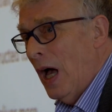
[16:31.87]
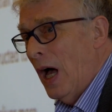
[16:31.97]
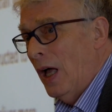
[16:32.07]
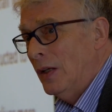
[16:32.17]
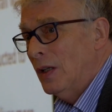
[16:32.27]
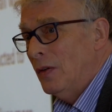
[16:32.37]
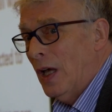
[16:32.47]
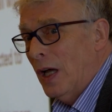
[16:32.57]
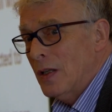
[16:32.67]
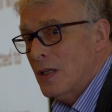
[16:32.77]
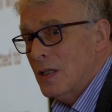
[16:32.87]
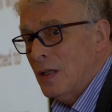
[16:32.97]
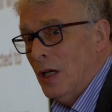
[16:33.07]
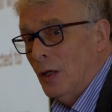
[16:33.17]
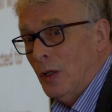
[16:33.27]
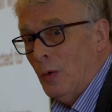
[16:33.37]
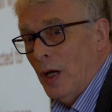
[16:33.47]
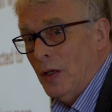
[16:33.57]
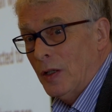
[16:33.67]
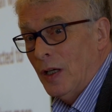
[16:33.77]
And that's the only
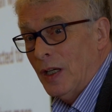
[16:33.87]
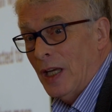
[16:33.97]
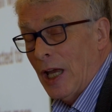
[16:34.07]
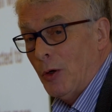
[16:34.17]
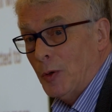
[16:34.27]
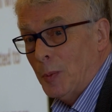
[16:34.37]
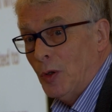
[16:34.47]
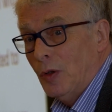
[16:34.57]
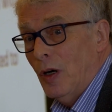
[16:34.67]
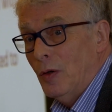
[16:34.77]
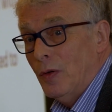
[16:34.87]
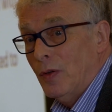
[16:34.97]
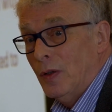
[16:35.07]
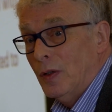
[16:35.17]
way you're going to get equitable growth,